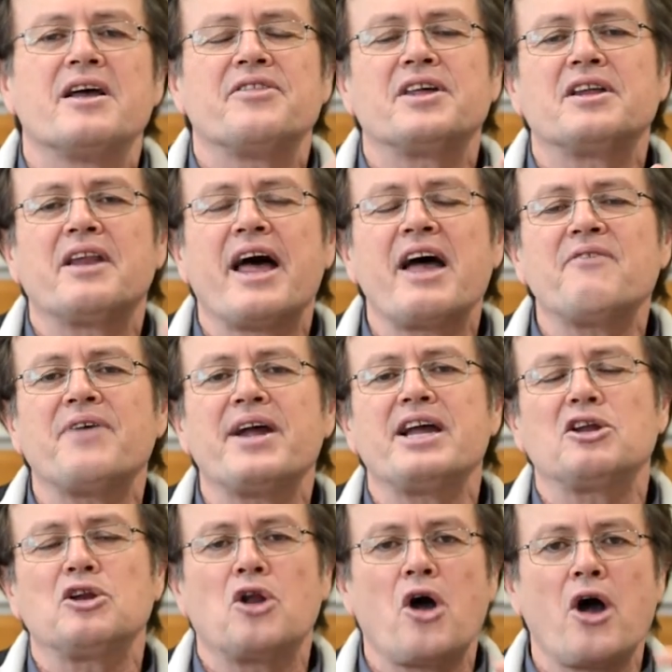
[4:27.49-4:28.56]
The larvae
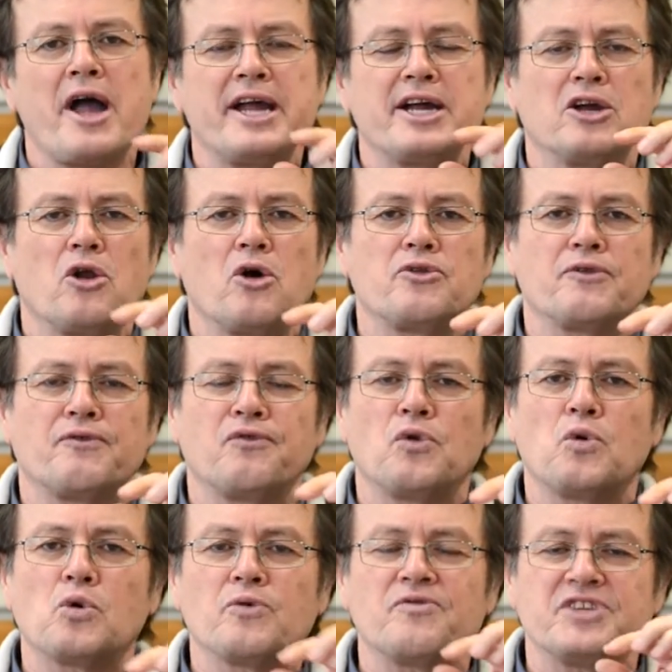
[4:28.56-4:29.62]
are lying along the
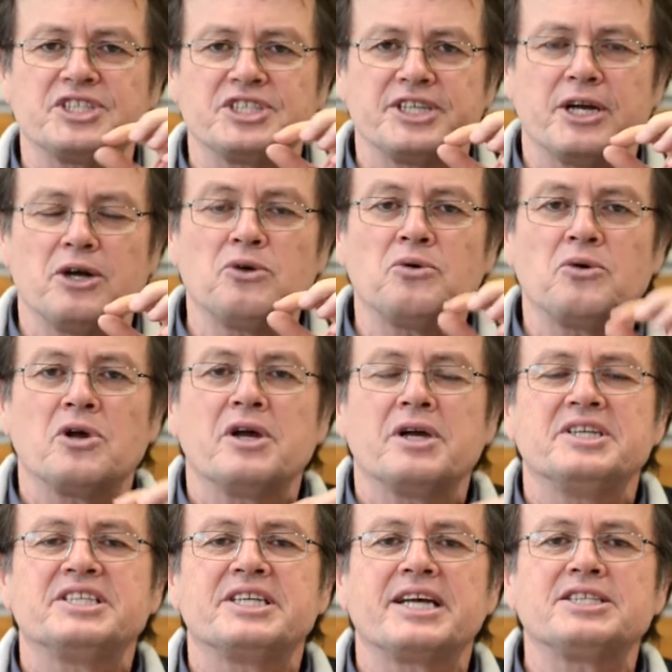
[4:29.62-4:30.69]
floor of the cell,
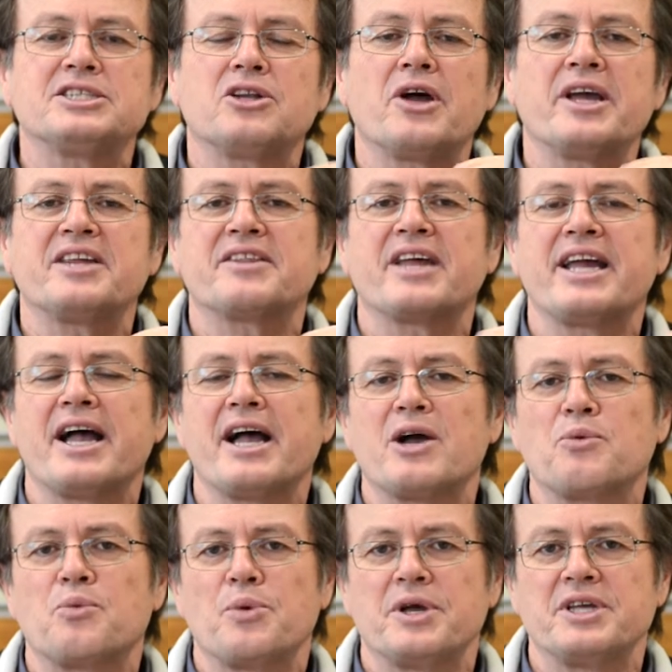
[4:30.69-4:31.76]
just like they are
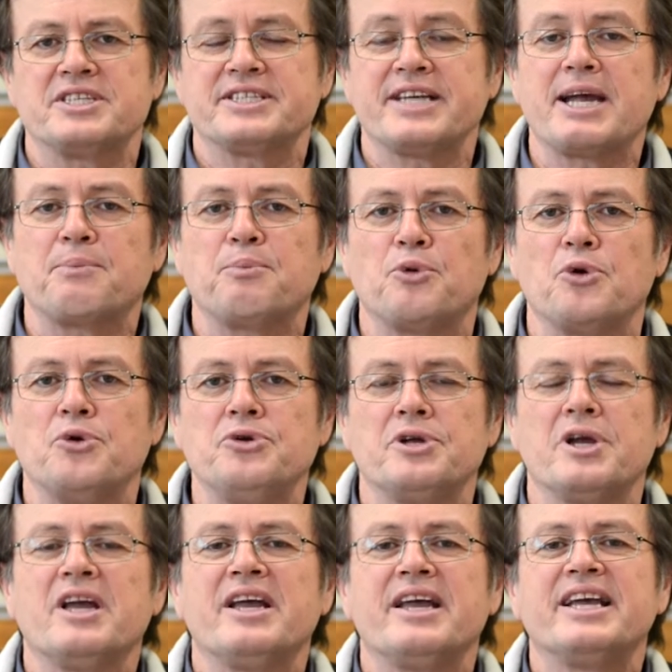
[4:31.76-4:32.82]
with sackbrood,
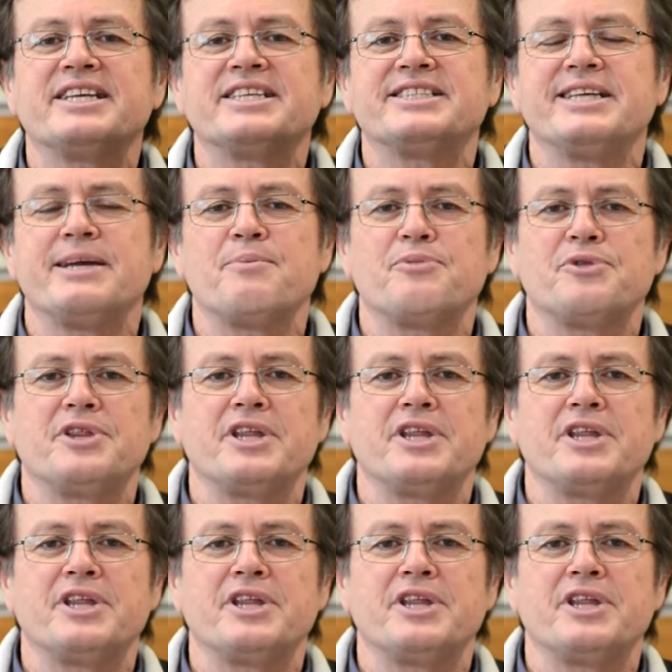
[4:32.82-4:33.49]
except